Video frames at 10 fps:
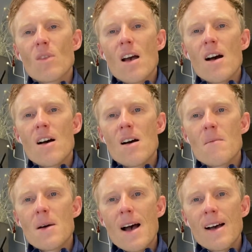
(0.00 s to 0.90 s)

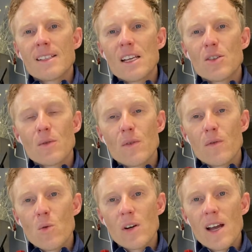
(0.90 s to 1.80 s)
at each of the
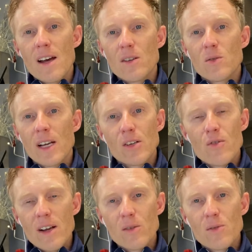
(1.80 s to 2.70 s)
4 cardinal gantry
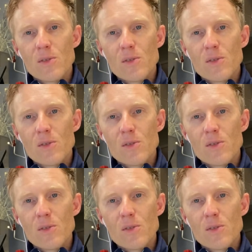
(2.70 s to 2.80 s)
angles,